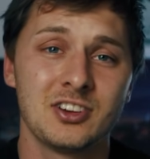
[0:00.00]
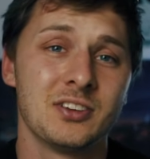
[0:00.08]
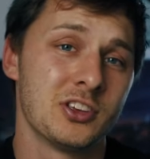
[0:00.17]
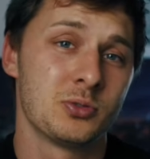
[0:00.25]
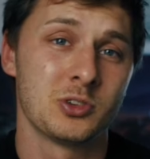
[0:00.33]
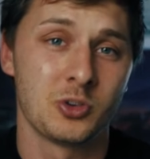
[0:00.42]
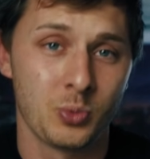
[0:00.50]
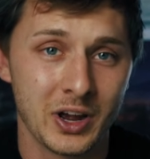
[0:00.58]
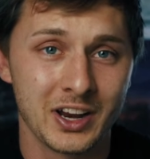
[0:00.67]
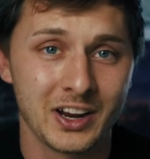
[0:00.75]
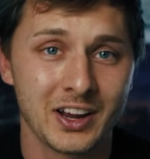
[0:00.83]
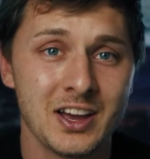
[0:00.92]
if this was a
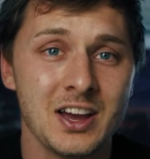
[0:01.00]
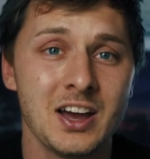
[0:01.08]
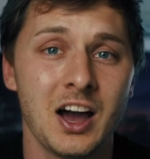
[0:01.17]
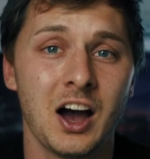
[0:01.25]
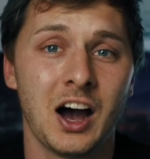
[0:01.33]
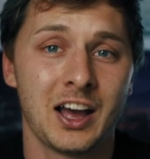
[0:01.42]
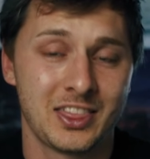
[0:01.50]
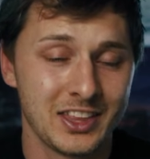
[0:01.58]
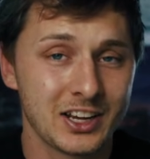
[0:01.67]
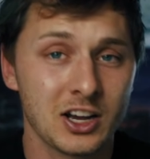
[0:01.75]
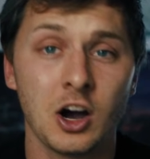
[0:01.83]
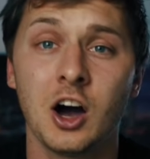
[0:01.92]
wedding. I
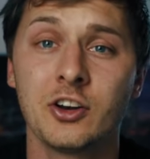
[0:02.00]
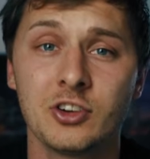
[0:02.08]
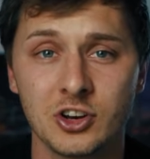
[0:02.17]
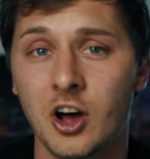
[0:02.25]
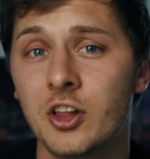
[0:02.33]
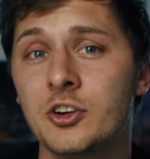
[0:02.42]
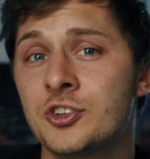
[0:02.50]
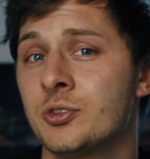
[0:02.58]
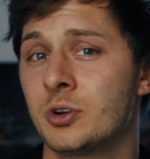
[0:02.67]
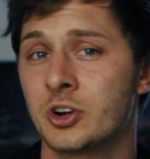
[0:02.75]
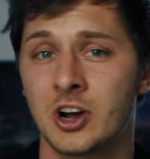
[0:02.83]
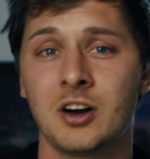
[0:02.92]
think $100 to
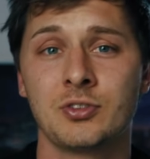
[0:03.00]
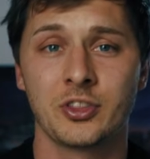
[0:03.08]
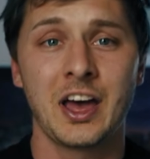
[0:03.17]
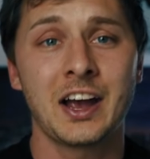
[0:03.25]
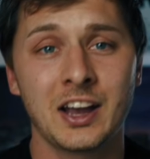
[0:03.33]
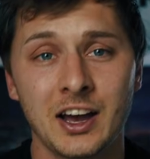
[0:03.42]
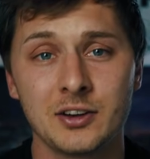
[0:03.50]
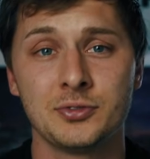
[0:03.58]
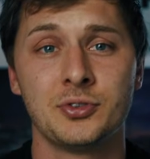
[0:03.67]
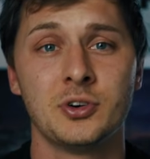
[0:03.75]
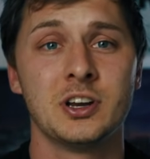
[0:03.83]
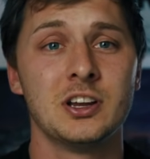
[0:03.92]
recover that kind of
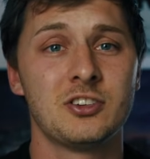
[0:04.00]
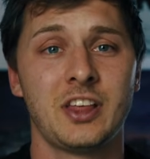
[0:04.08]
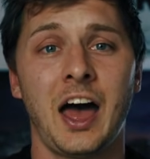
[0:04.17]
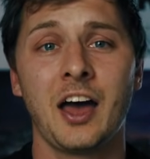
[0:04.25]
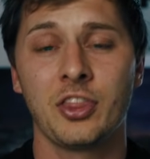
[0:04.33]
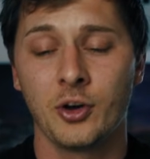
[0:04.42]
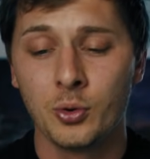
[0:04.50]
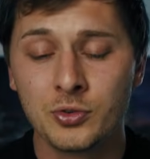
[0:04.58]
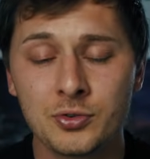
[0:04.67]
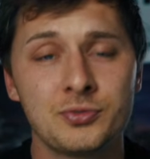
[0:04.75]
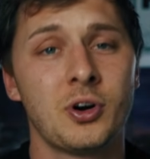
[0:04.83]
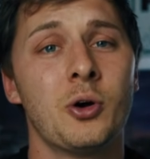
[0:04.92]
footage, those
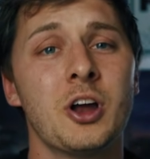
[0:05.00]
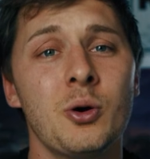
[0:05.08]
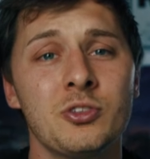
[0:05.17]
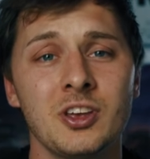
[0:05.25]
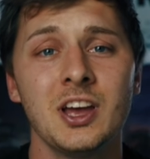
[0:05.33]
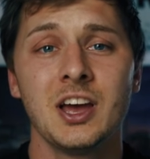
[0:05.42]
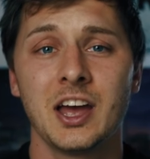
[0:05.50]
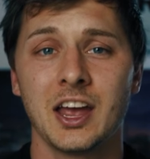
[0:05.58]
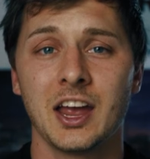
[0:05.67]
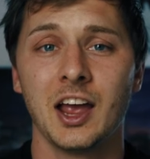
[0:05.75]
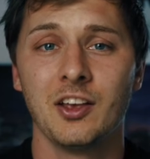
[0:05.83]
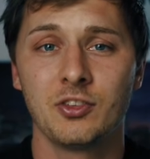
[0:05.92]
photos,
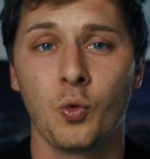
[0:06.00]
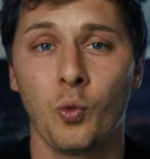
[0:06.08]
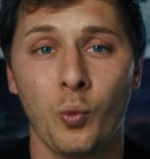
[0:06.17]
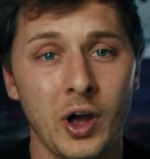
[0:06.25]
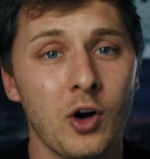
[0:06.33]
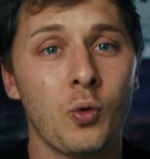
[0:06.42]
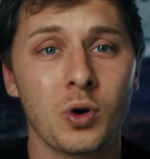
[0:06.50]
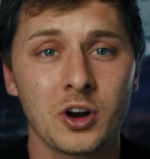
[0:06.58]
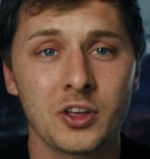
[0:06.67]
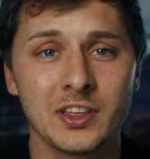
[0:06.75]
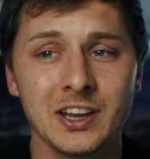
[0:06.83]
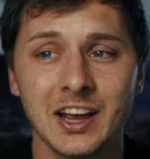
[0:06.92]
is well
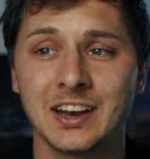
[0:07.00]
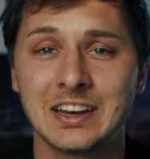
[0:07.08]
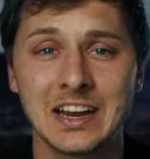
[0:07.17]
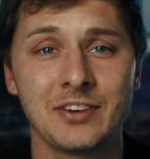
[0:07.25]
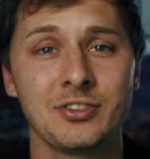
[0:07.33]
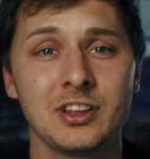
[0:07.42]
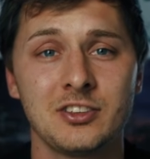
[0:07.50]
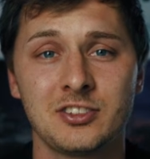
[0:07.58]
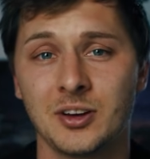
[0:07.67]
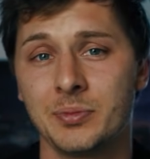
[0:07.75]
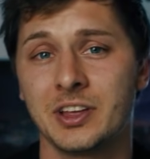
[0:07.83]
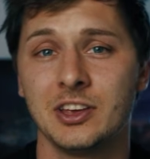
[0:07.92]
worth it, and definitely
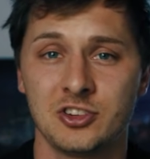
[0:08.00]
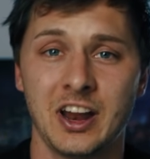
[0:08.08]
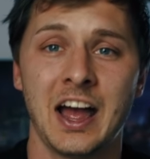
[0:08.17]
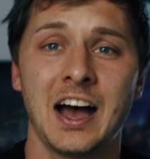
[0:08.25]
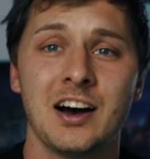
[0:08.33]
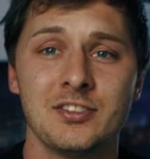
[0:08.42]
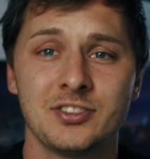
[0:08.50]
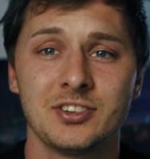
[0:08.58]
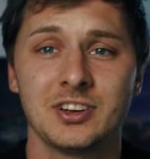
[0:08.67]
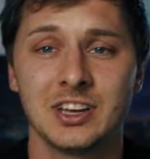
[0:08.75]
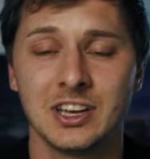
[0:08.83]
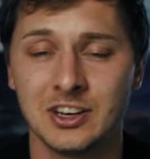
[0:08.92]
something you should have
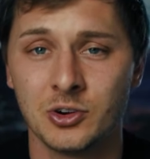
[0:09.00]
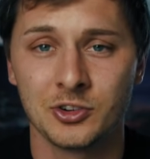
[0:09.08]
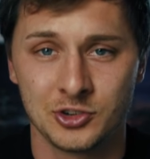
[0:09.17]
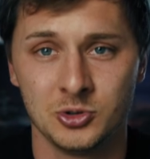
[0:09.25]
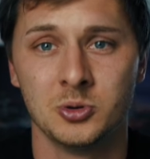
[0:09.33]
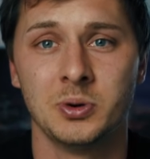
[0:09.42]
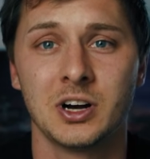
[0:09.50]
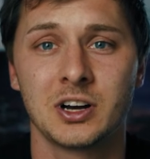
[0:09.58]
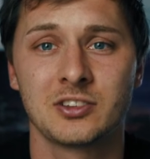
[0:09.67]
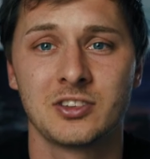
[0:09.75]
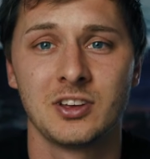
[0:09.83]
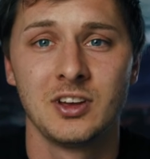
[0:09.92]
in your
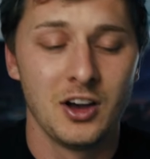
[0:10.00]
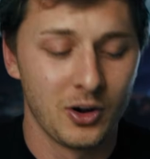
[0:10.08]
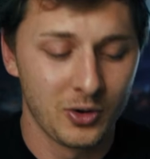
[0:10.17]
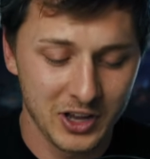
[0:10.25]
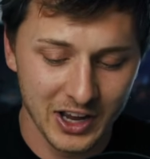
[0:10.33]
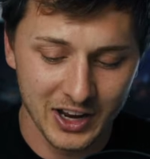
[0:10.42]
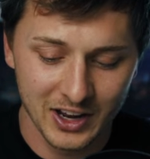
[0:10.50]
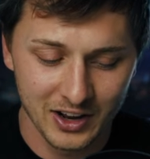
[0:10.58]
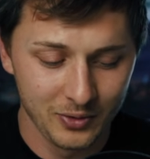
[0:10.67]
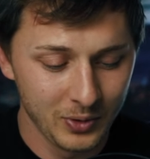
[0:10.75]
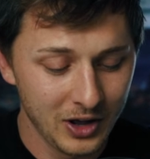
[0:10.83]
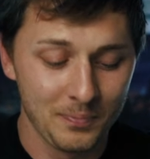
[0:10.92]
toolbox. Okay,
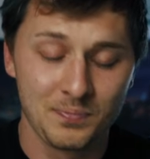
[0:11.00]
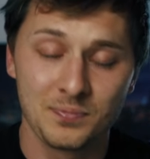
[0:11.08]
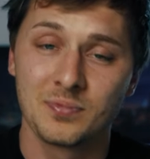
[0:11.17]
well,